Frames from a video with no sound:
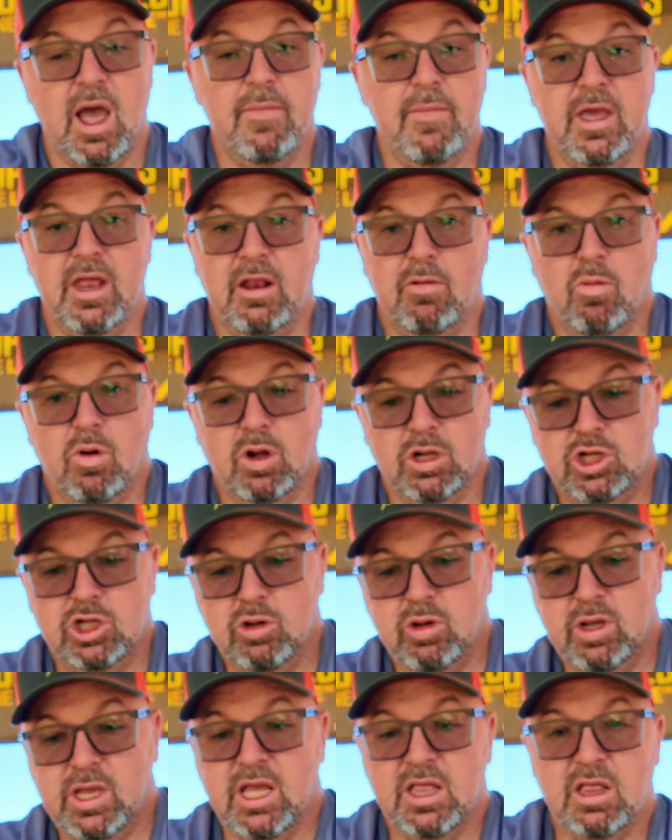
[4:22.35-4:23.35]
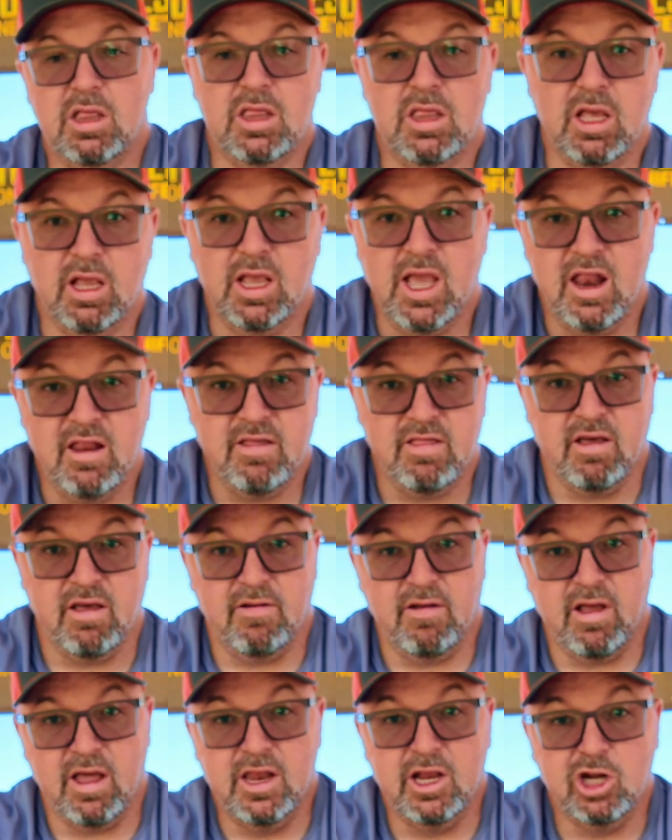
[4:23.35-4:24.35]
I mean, once you get the kind of
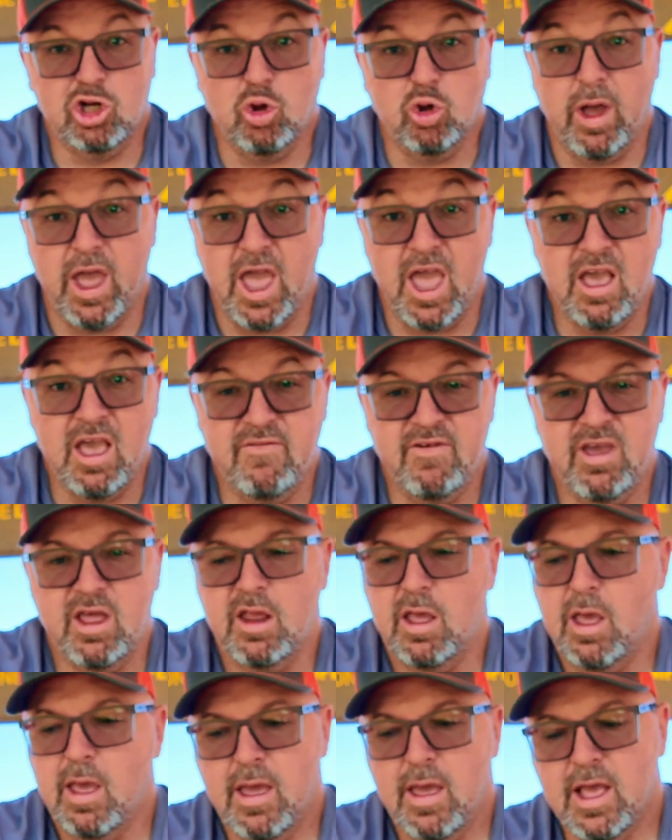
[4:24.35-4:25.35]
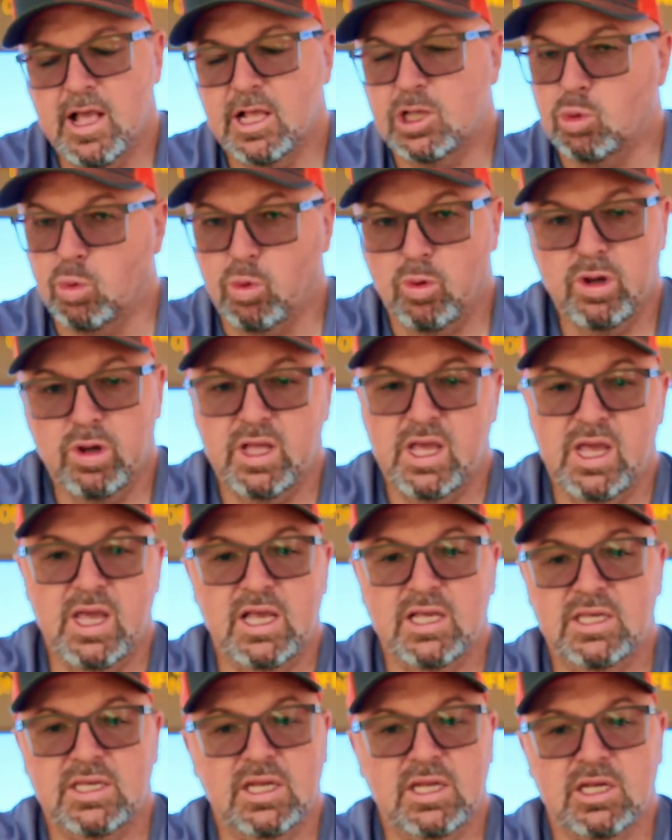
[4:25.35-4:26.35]
the initial hang of it, it's really
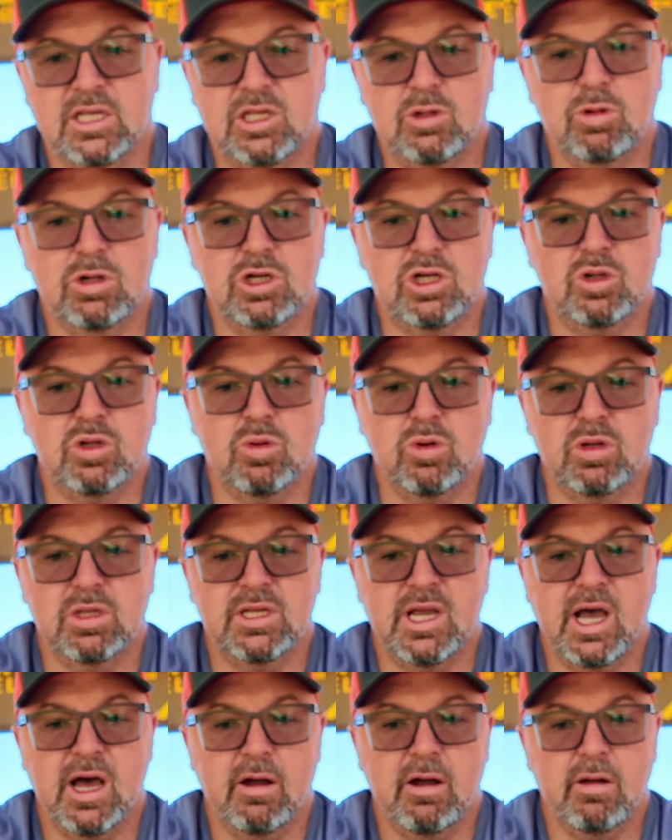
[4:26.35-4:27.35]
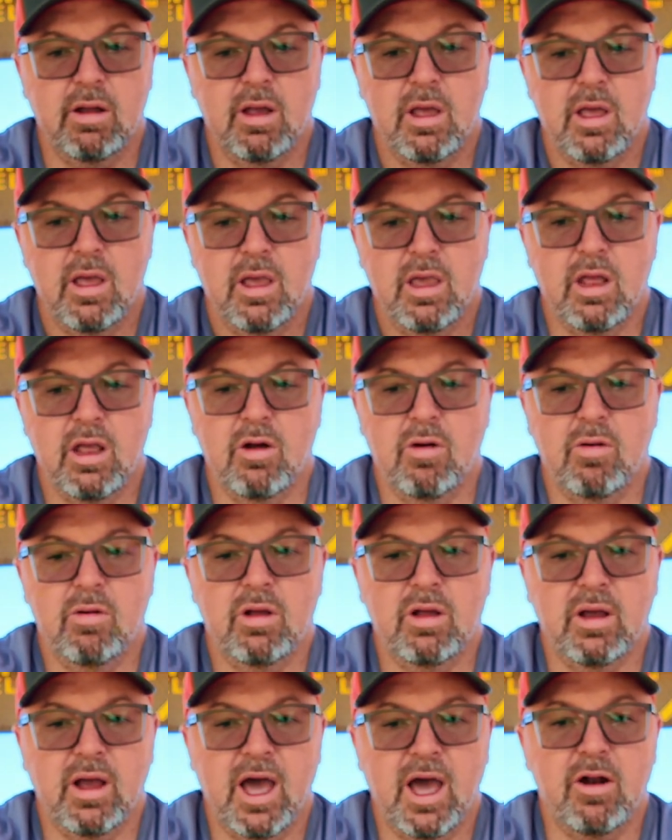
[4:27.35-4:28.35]
easy to switch tools out. You know,
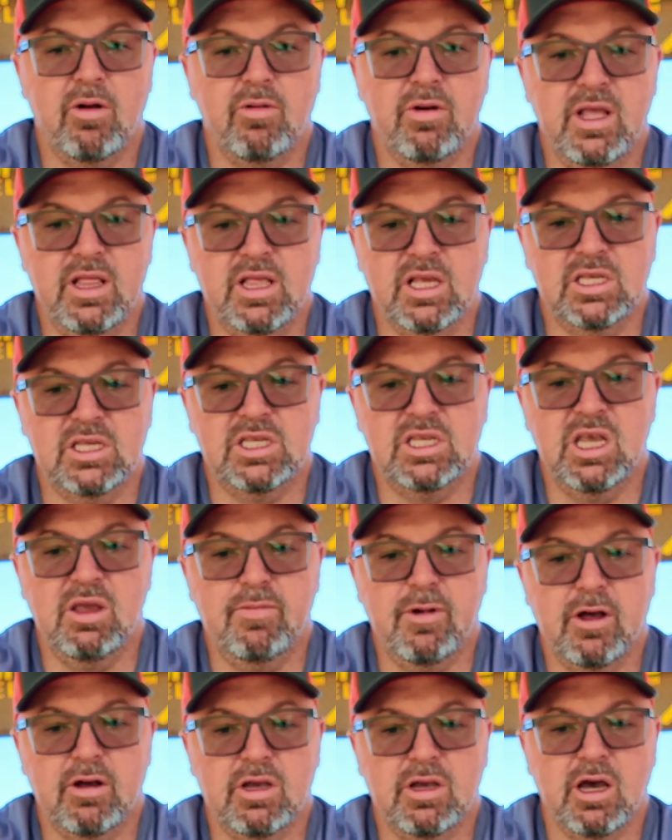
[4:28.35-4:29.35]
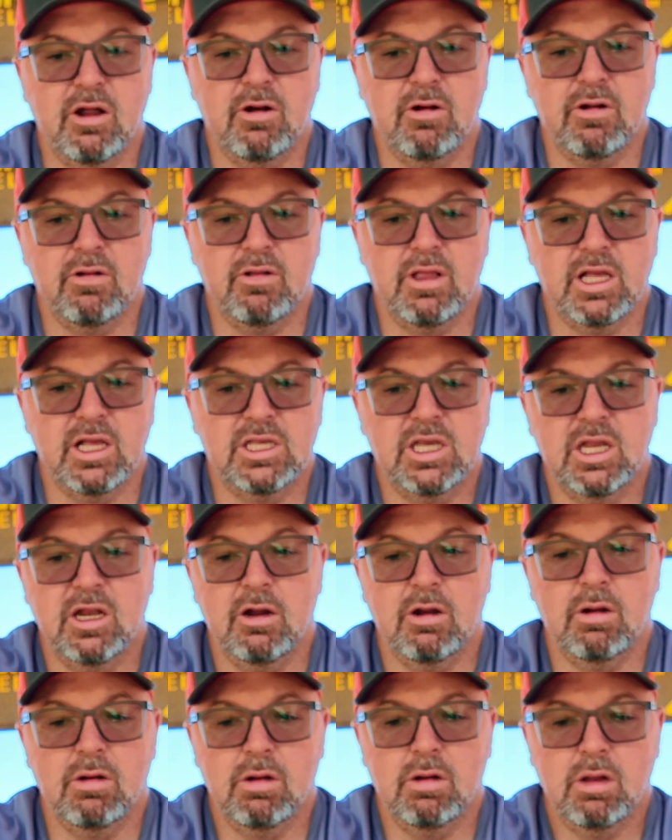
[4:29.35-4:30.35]
I don't need this seatbelt cutter that's in
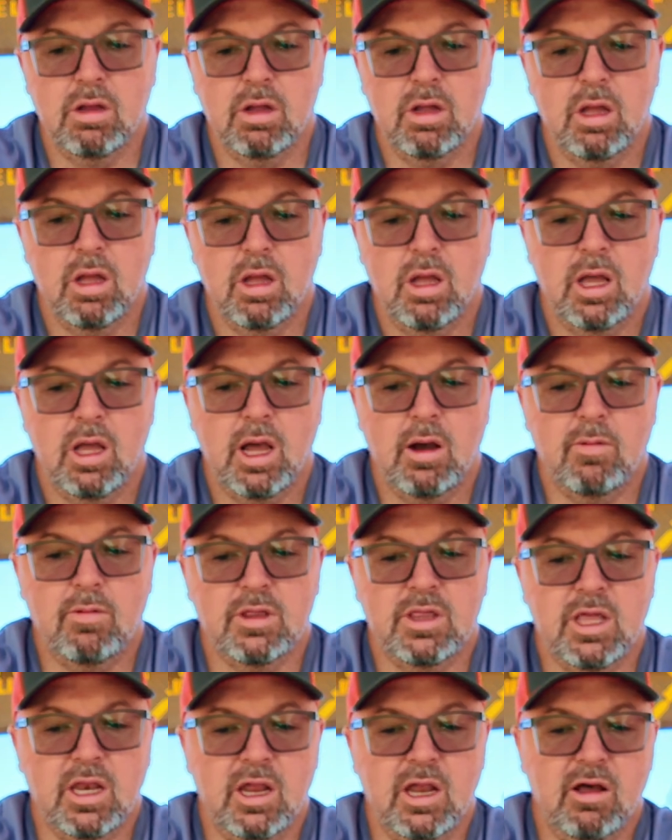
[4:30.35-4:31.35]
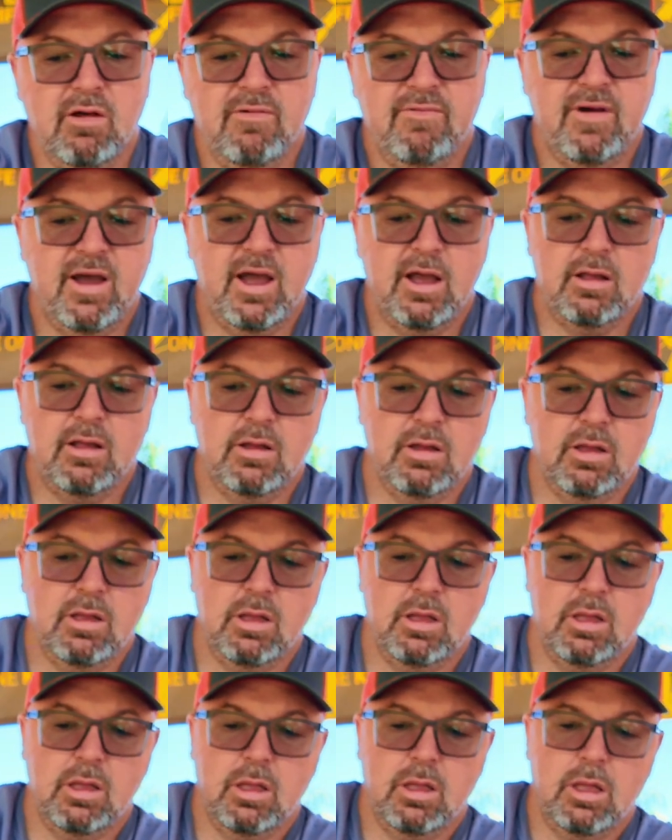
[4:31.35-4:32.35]
here. I want the nail file.
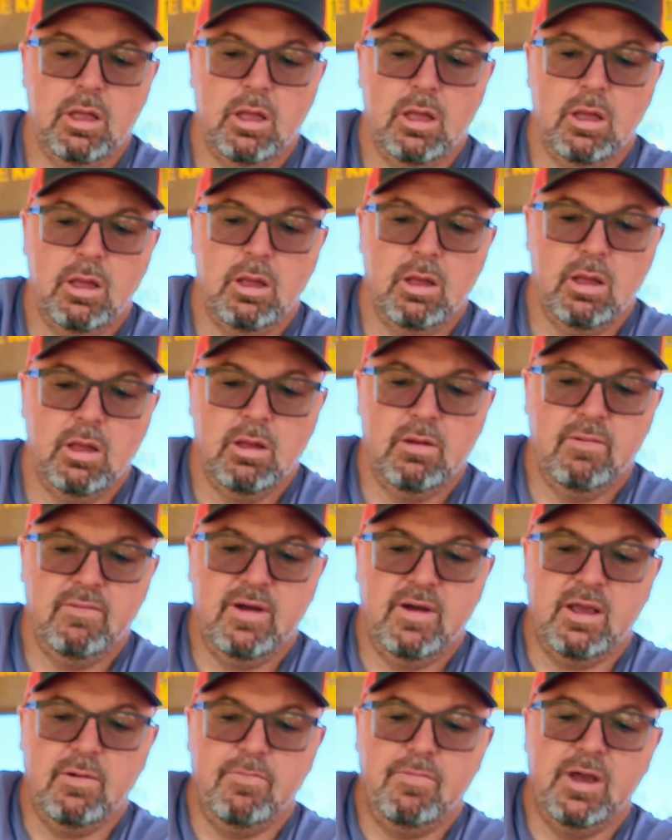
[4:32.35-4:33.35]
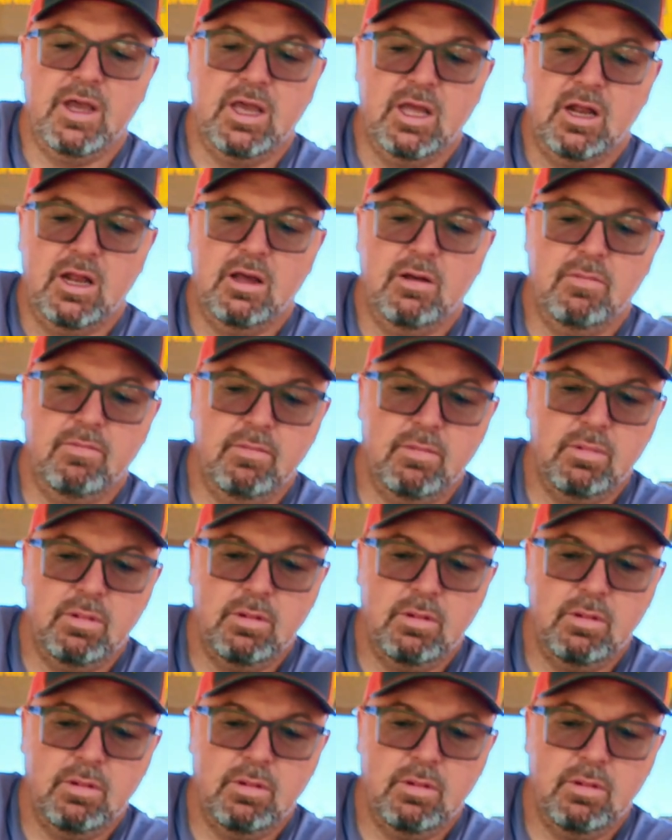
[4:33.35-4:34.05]
If I could pick it up.